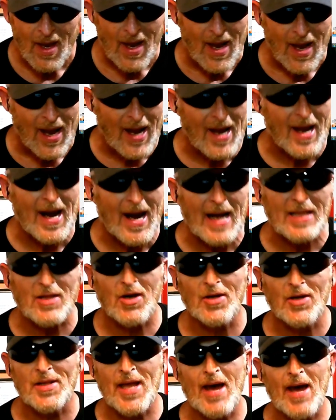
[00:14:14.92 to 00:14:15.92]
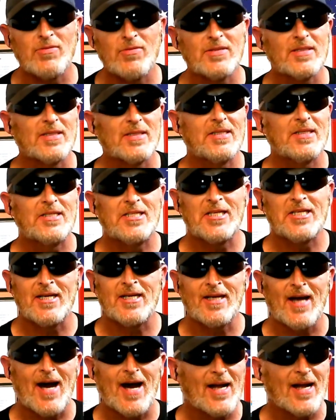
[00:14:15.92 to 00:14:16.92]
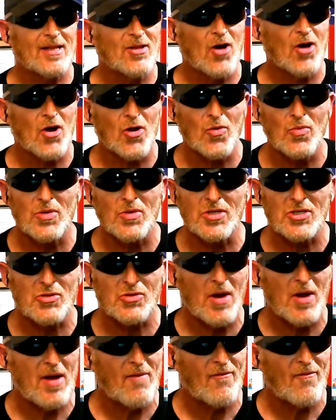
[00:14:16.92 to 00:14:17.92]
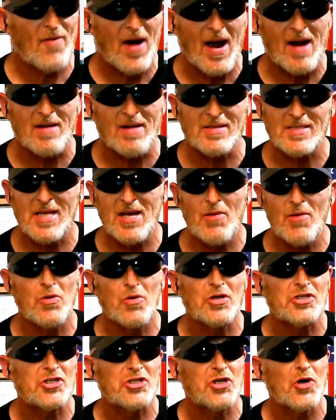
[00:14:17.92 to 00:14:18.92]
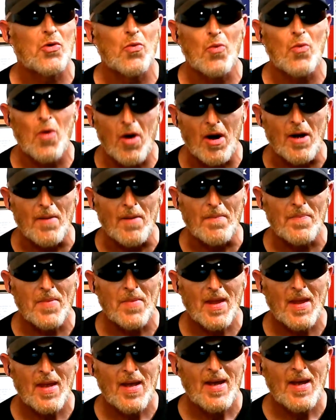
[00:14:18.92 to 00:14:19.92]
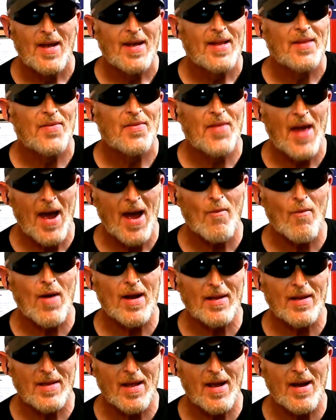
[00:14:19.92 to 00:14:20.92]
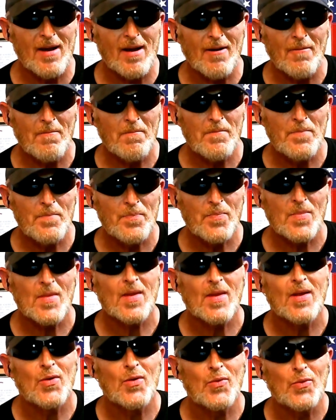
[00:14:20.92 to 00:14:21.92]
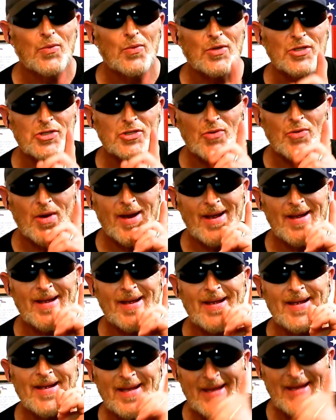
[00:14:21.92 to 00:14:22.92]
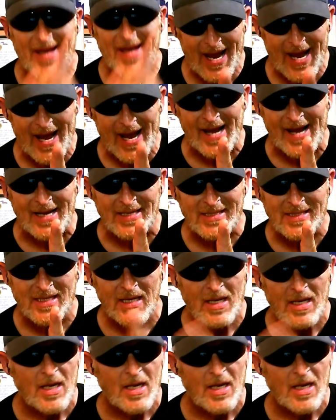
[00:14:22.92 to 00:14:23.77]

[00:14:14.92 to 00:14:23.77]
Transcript: Hey, I thought that was legit. I thought it was straight fire. Say what you want. That right there was straight gas.